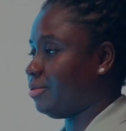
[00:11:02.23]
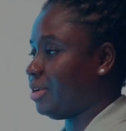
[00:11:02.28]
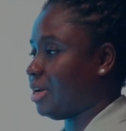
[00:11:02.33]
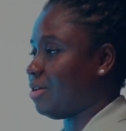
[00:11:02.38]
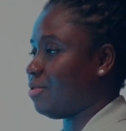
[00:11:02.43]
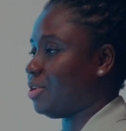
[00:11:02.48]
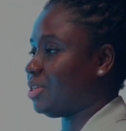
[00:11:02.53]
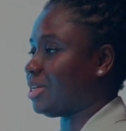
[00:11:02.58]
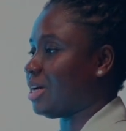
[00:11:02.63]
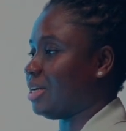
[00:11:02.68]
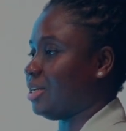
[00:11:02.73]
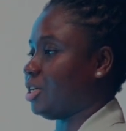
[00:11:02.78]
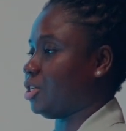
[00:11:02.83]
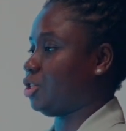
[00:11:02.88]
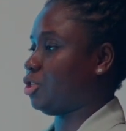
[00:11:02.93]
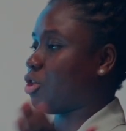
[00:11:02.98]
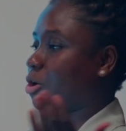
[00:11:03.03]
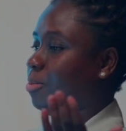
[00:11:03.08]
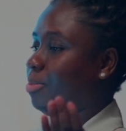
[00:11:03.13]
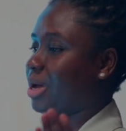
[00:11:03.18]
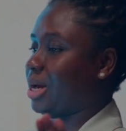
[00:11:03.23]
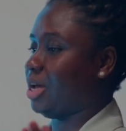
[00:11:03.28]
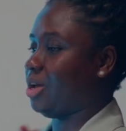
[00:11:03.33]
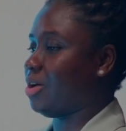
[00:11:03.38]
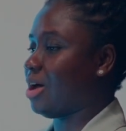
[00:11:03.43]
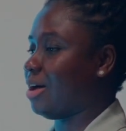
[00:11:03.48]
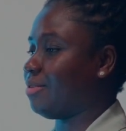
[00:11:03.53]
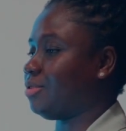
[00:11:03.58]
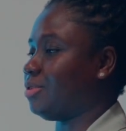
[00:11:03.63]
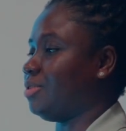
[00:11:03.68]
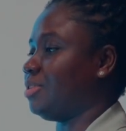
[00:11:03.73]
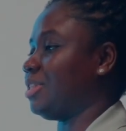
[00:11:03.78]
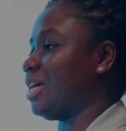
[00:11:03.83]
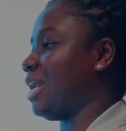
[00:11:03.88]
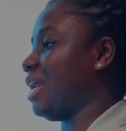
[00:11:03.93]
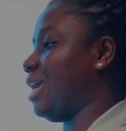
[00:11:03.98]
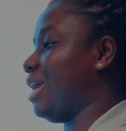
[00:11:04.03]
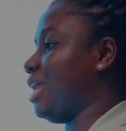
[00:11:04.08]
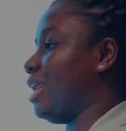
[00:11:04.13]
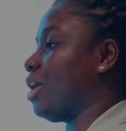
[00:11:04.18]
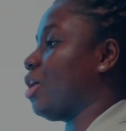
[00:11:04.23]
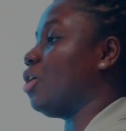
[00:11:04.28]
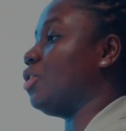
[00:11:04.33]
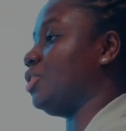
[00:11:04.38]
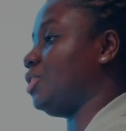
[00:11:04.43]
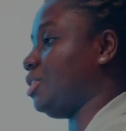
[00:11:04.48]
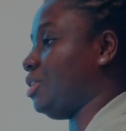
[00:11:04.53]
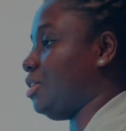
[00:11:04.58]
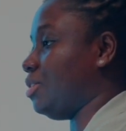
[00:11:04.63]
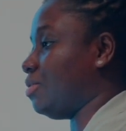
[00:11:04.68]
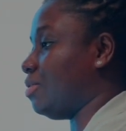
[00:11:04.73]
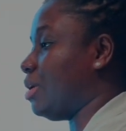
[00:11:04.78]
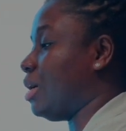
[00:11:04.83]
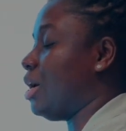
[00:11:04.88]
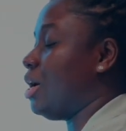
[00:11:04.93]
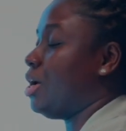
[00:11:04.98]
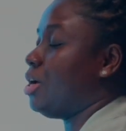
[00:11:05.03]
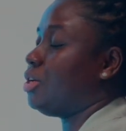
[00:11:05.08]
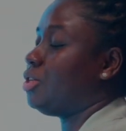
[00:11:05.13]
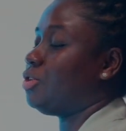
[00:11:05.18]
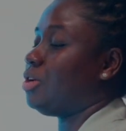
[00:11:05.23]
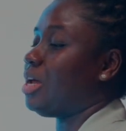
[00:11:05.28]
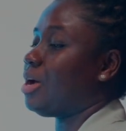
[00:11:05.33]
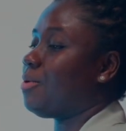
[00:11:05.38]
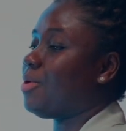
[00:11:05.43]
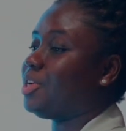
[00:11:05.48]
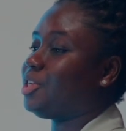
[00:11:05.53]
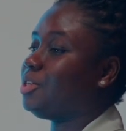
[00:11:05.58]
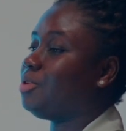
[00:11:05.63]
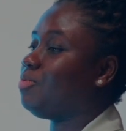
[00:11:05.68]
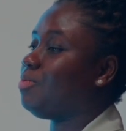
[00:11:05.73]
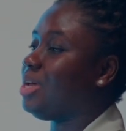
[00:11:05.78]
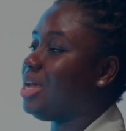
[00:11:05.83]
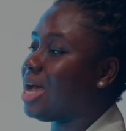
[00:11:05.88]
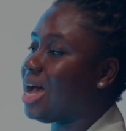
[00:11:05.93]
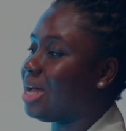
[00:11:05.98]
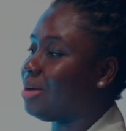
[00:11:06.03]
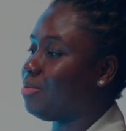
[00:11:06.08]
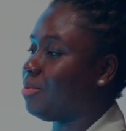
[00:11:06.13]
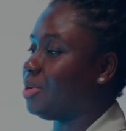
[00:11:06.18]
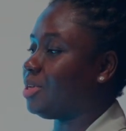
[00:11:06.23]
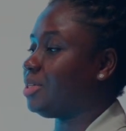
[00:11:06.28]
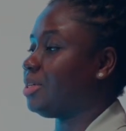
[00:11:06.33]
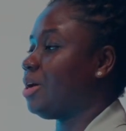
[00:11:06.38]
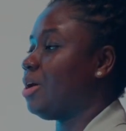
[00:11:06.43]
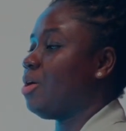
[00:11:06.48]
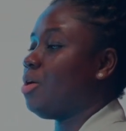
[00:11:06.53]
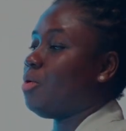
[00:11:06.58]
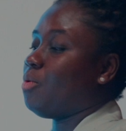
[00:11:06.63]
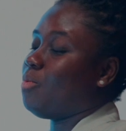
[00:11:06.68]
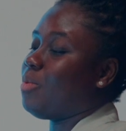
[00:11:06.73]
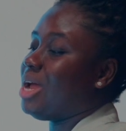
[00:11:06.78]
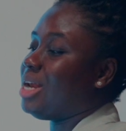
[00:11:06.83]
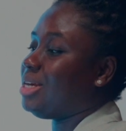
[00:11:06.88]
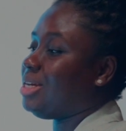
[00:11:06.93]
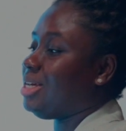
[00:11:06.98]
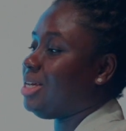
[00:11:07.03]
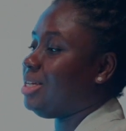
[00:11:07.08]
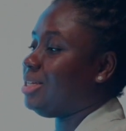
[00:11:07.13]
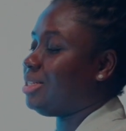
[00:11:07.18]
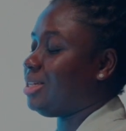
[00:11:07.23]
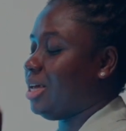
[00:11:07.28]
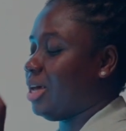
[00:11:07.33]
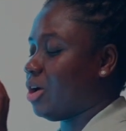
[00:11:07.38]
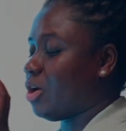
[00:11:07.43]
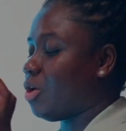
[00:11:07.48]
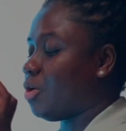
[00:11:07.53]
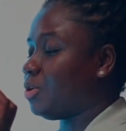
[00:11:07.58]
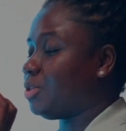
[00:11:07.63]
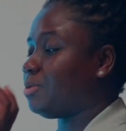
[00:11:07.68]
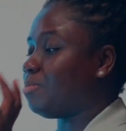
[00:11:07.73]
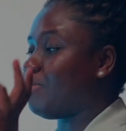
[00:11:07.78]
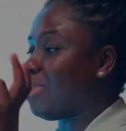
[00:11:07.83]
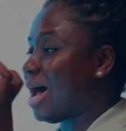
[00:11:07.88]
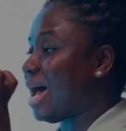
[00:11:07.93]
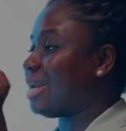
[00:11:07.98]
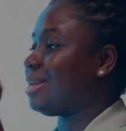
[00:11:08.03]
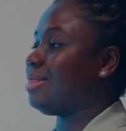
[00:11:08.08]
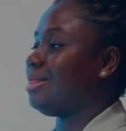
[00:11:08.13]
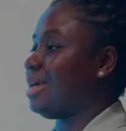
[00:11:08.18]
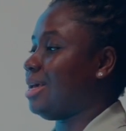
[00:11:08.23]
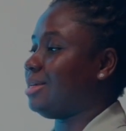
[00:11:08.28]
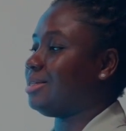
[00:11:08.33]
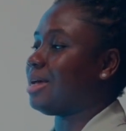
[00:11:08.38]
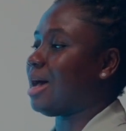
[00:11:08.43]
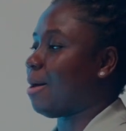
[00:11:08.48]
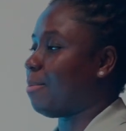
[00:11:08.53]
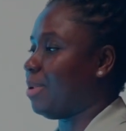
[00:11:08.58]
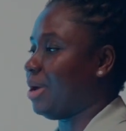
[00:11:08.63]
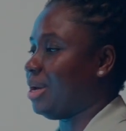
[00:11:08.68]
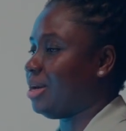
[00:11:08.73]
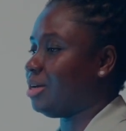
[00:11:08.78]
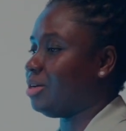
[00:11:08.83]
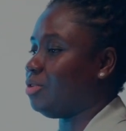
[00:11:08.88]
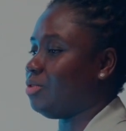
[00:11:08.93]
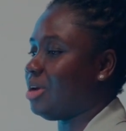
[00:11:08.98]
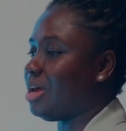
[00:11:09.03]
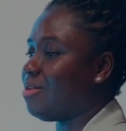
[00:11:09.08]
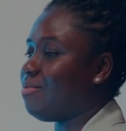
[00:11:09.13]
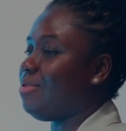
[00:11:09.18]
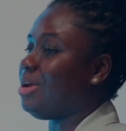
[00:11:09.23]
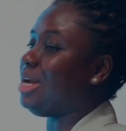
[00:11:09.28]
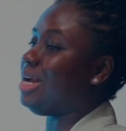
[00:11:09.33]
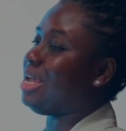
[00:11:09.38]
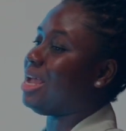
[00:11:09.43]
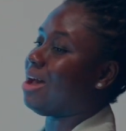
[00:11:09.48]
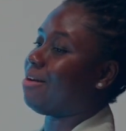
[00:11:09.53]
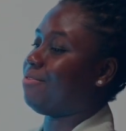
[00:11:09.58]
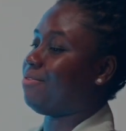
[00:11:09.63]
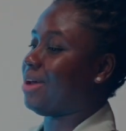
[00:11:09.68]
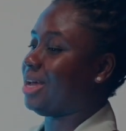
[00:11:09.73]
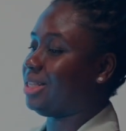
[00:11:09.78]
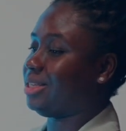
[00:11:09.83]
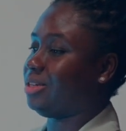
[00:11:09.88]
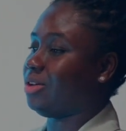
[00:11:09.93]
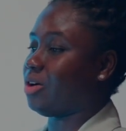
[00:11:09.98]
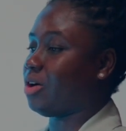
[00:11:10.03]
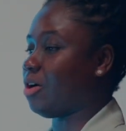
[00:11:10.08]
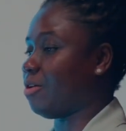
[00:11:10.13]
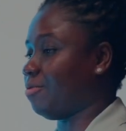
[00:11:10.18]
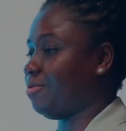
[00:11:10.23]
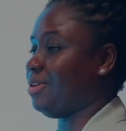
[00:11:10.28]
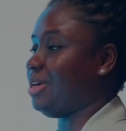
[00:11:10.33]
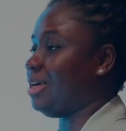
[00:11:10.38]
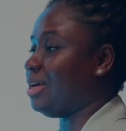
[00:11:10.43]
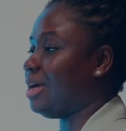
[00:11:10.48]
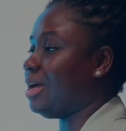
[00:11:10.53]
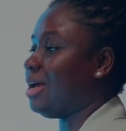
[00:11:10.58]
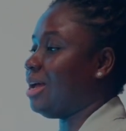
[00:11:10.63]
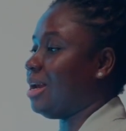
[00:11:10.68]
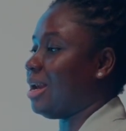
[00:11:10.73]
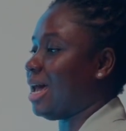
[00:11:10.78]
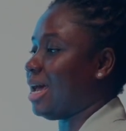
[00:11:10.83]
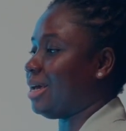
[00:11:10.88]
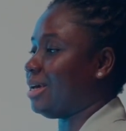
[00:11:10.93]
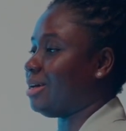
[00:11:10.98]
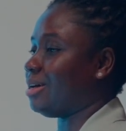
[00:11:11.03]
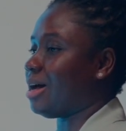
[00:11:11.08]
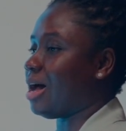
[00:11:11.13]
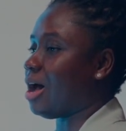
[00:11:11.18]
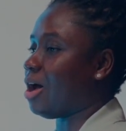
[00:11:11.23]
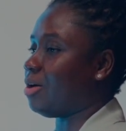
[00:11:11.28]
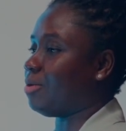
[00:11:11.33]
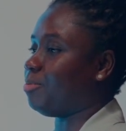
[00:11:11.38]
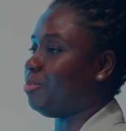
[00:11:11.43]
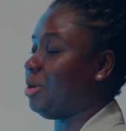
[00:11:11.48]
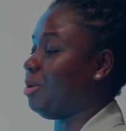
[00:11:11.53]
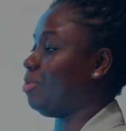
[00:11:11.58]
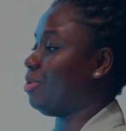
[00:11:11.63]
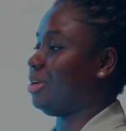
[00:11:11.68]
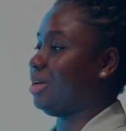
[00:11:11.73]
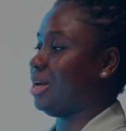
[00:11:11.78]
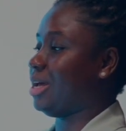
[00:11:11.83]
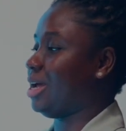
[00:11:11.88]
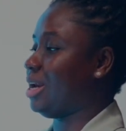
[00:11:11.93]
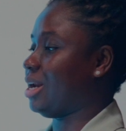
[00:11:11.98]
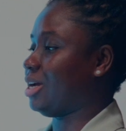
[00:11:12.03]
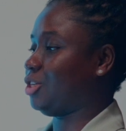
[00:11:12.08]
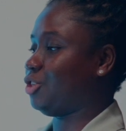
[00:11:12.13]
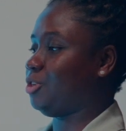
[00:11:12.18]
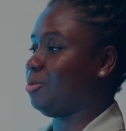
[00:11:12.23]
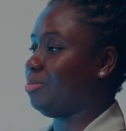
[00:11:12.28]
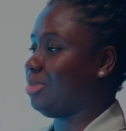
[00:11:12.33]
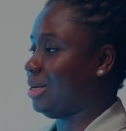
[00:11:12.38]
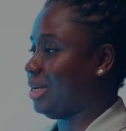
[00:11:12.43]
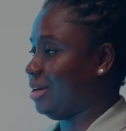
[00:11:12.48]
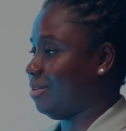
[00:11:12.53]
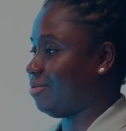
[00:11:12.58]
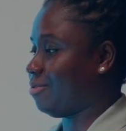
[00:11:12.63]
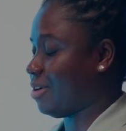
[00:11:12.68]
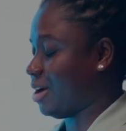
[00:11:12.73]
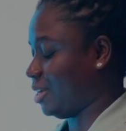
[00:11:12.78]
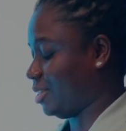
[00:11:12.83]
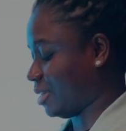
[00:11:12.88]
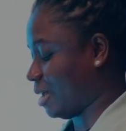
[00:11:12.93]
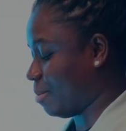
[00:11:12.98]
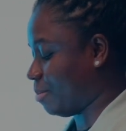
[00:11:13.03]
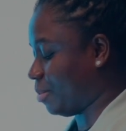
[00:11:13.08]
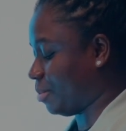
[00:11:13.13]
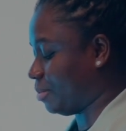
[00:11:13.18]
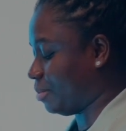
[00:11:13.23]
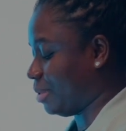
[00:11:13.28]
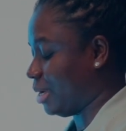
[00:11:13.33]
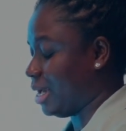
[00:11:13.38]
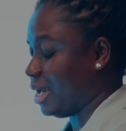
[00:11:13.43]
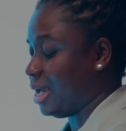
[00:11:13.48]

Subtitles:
The roast will just stop, and you have to start again and continue. So the question we had was, when these, in quotes, bad things happen, would it really affect your coffee? Like how people in the industry believe, for example.